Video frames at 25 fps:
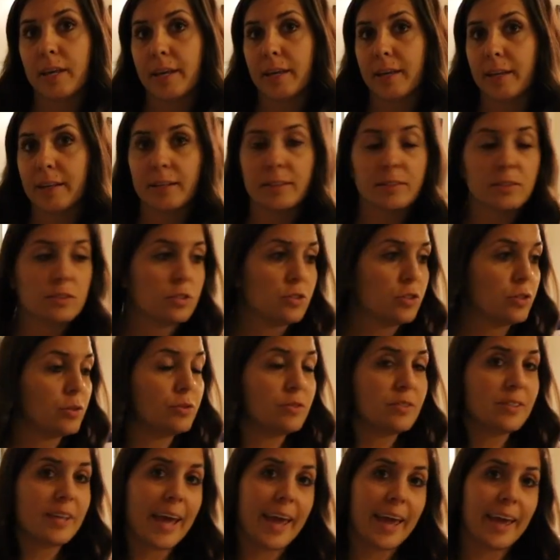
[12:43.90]
is to
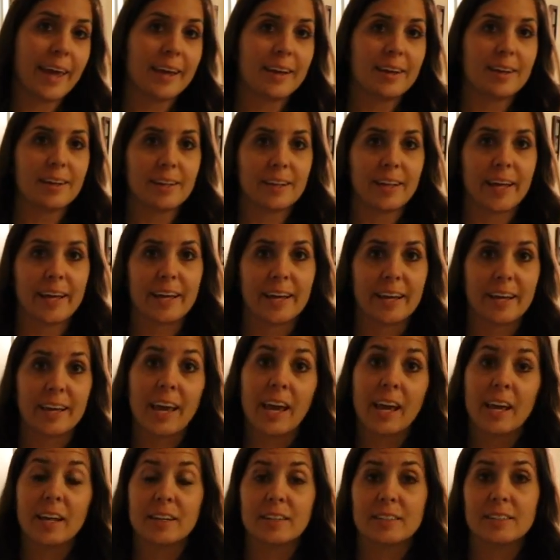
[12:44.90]
take like a
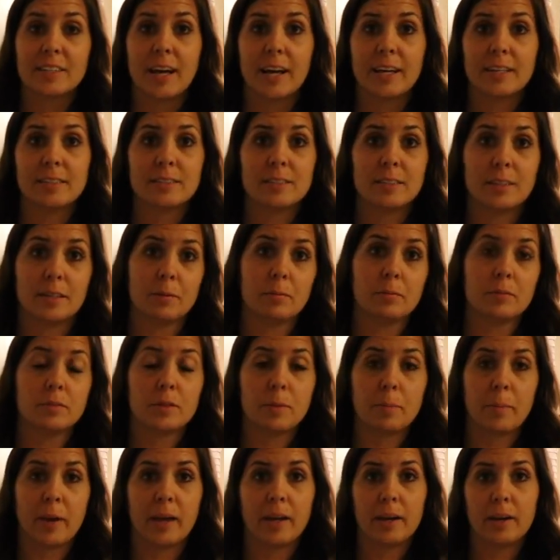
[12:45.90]
can of diced
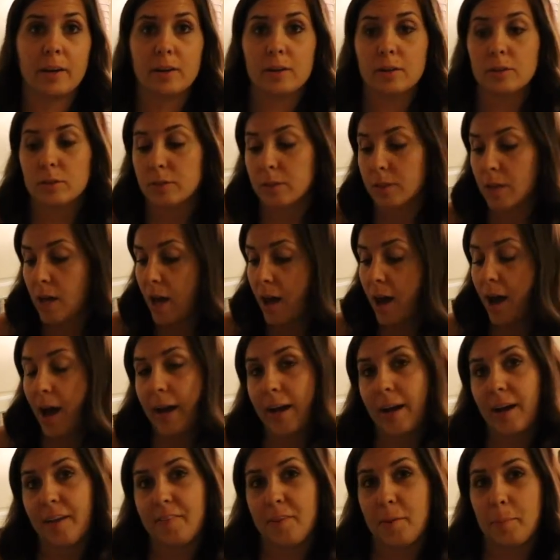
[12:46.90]
tomatoes.
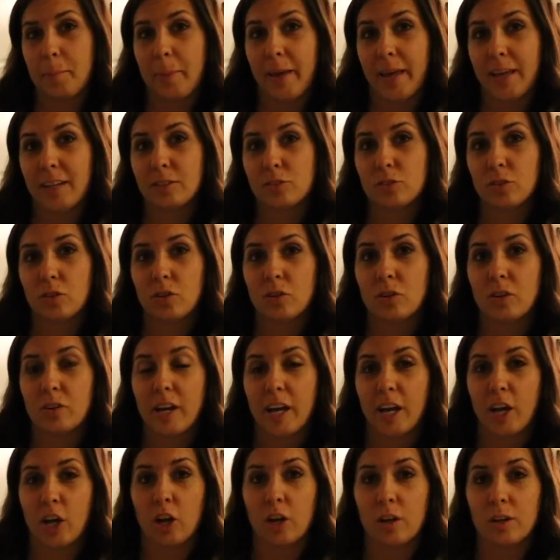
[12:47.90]
I got the basil
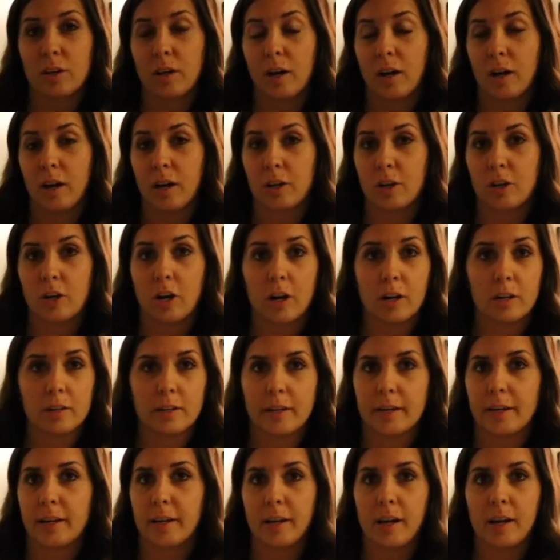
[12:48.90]
and
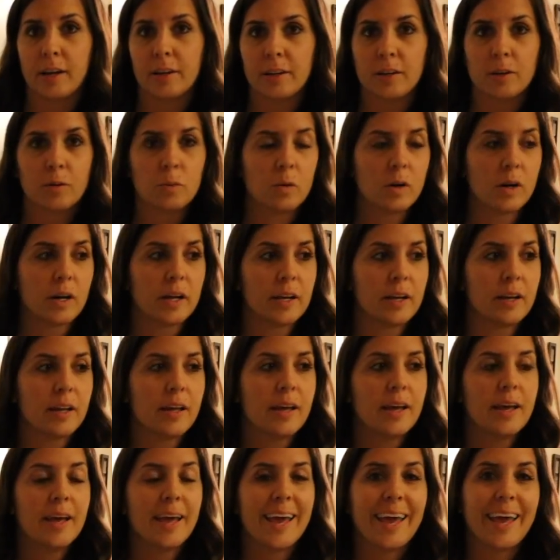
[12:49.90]
garlic and onion one,
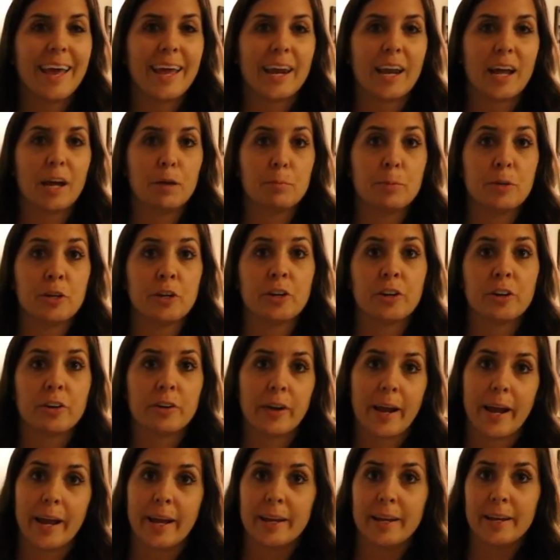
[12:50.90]
and I
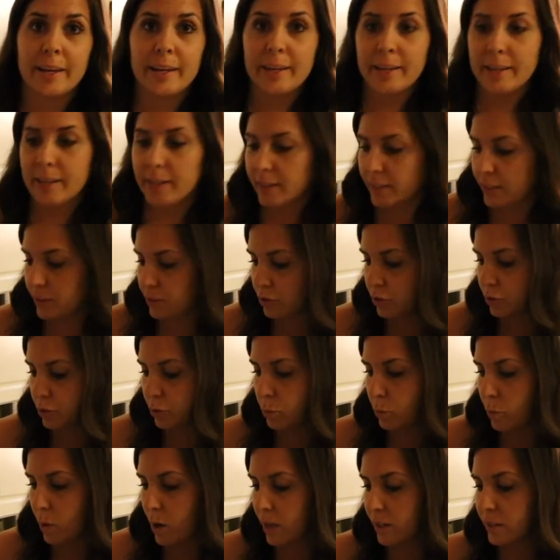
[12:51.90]
pureed it because you
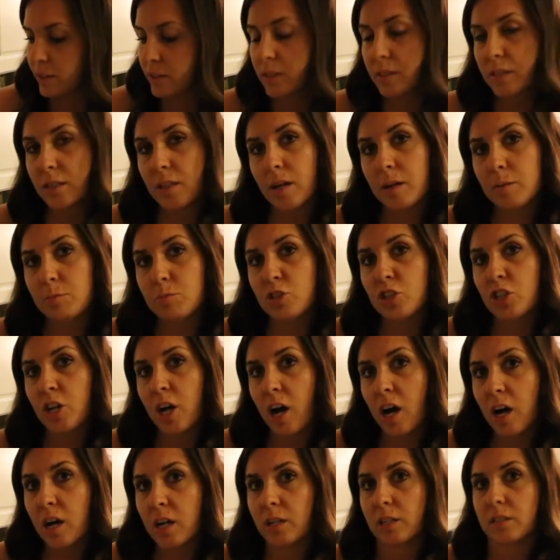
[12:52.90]
want some
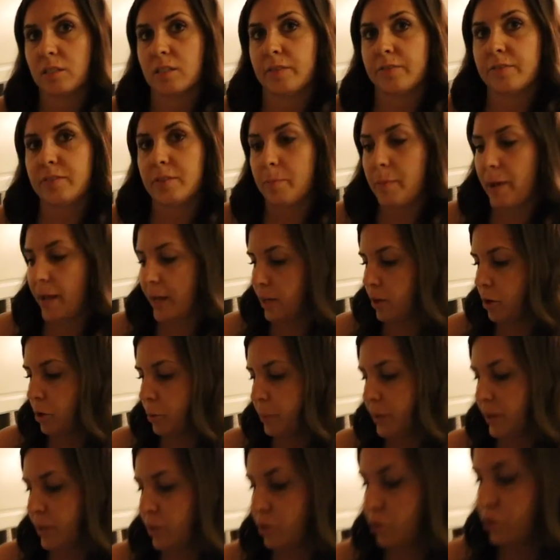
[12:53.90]
chunks of tomato,
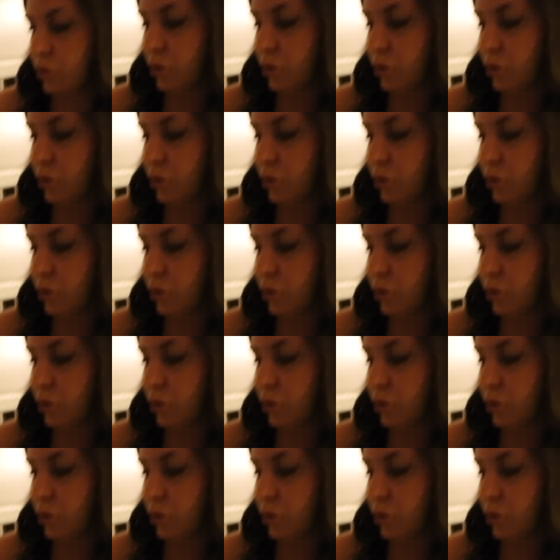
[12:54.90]
but you